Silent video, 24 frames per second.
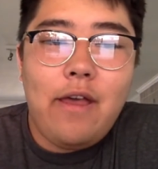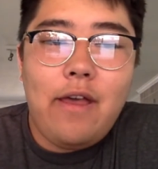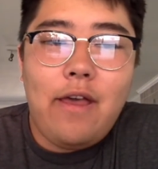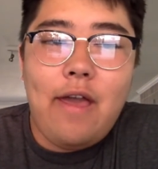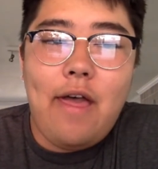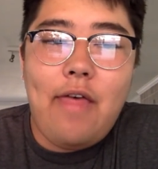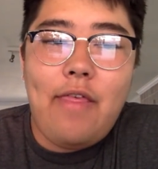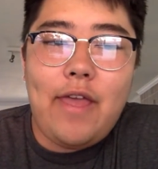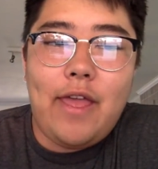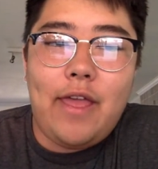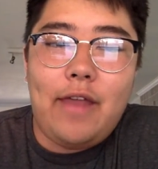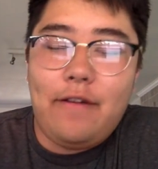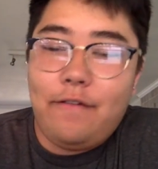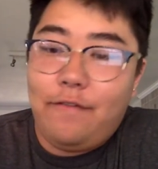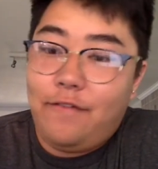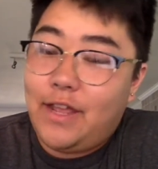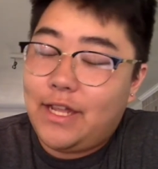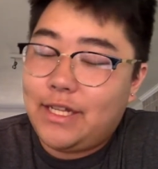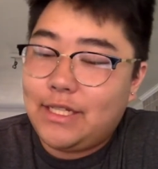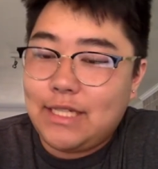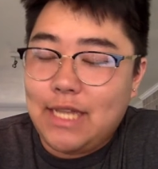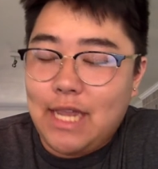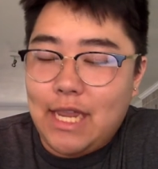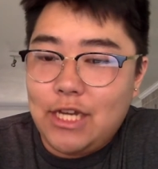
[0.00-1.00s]
And then
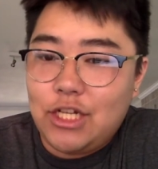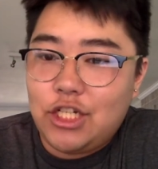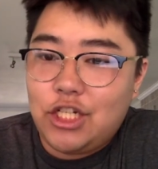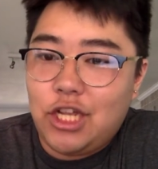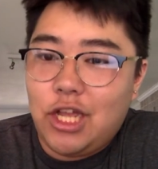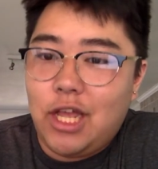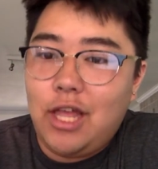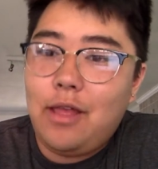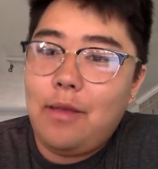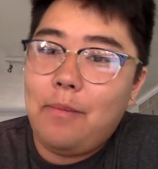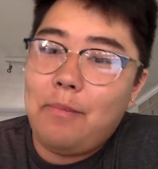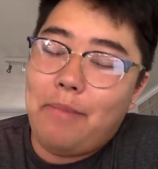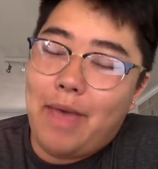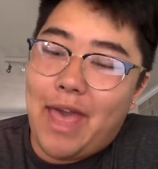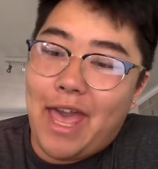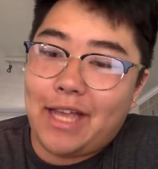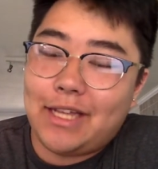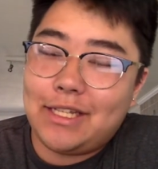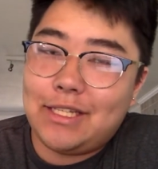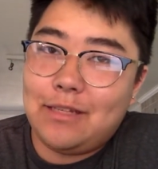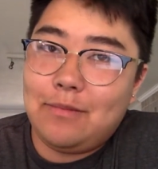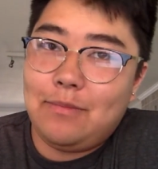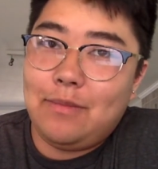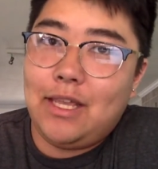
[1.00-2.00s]
Fantasia,
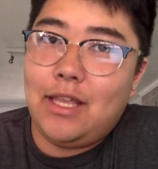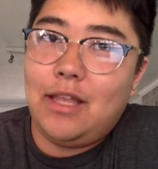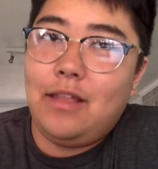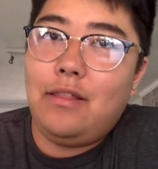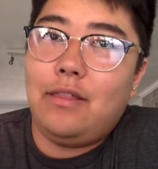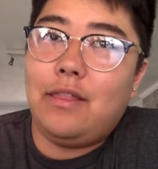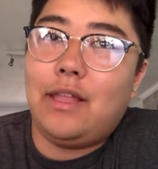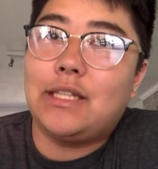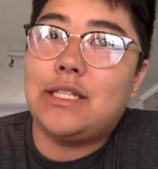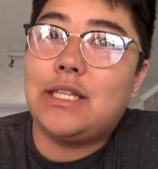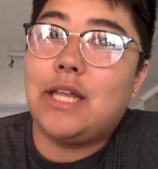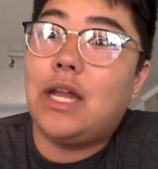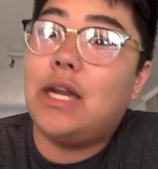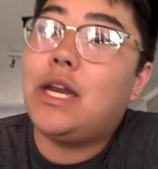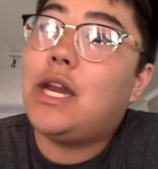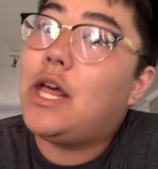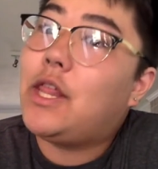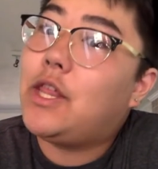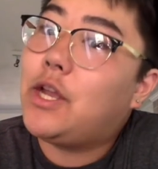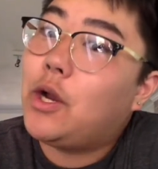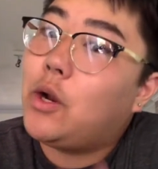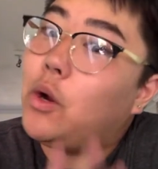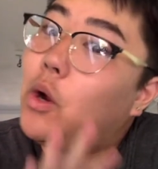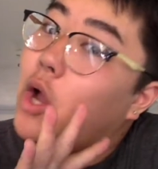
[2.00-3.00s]
Back to Me, that's
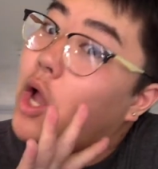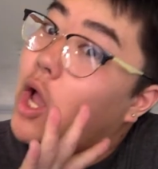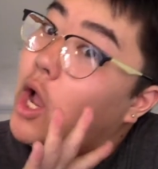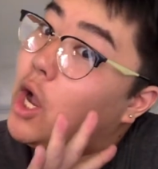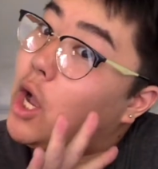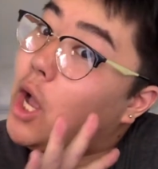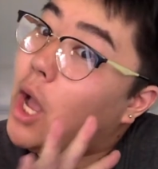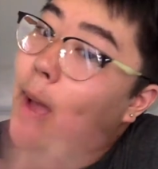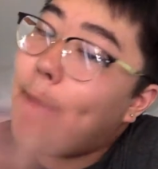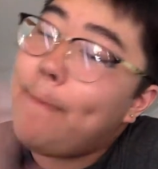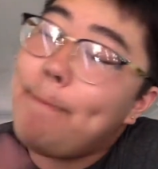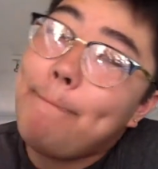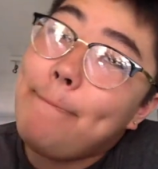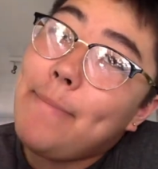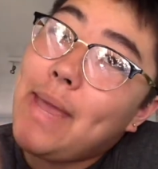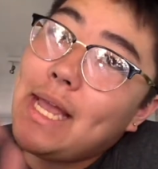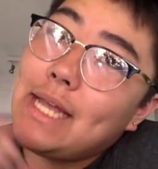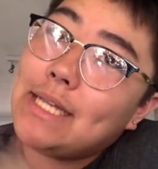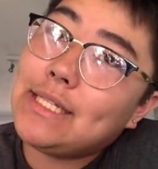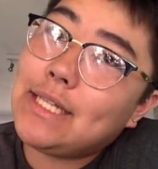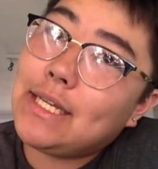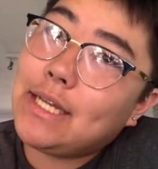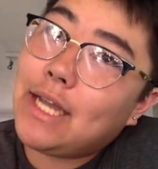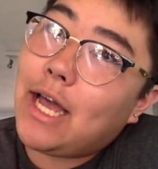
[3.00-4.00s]
another
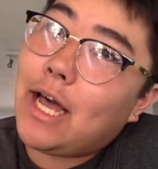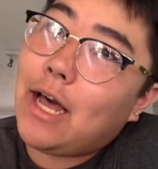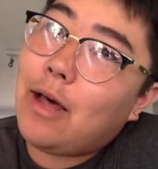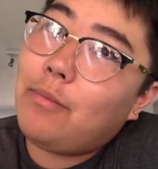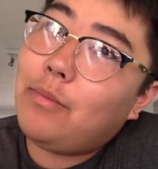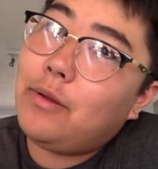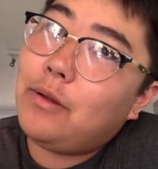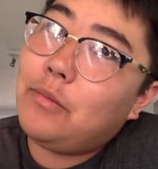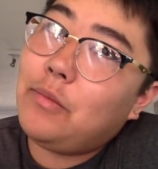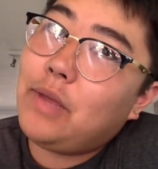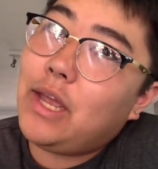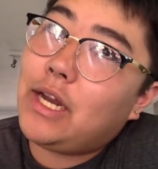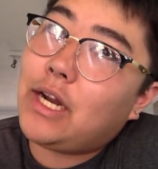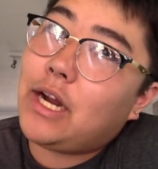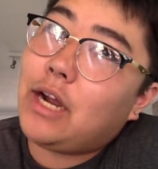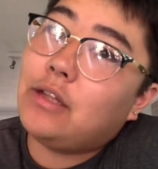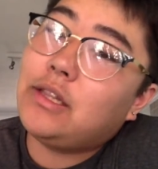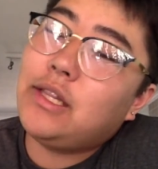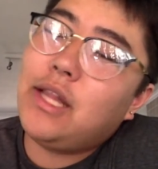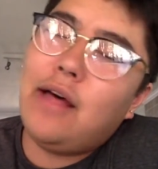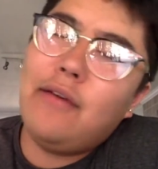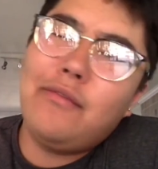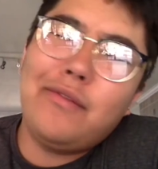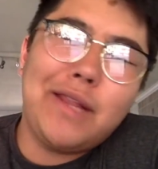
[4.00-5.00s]
amazing album, and I
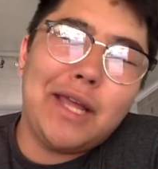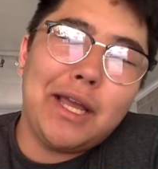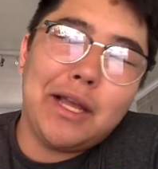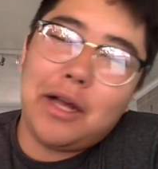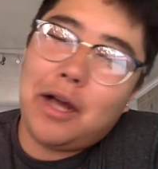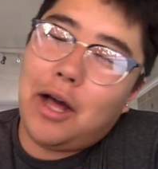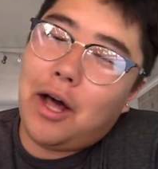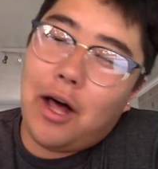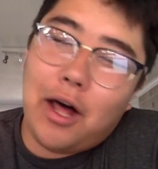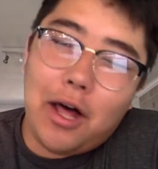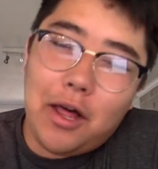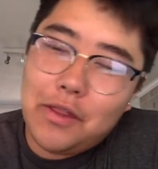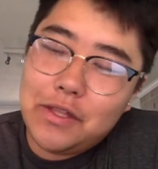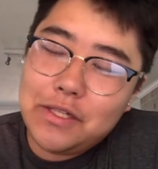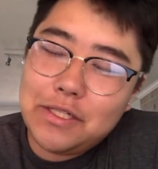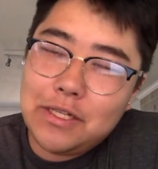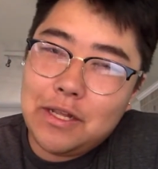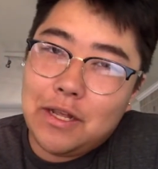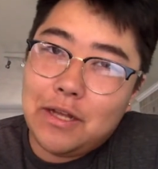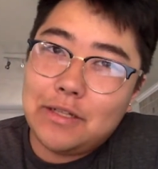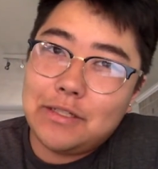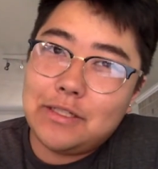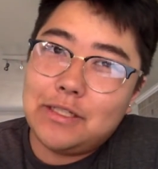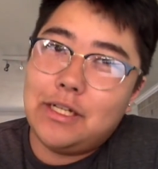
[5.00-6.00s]
love like all the
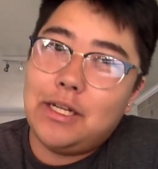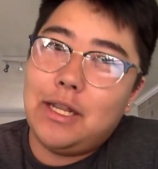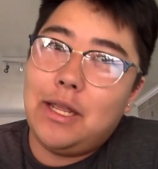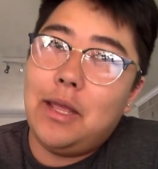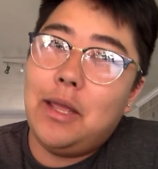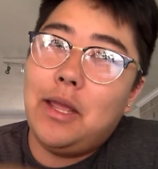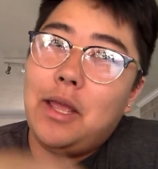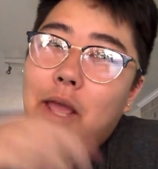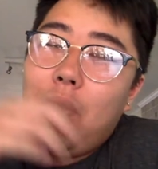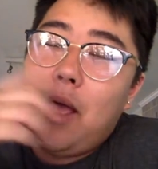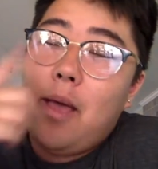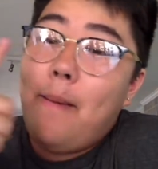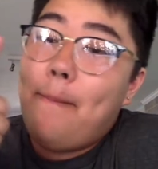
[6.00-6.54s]
songs on it.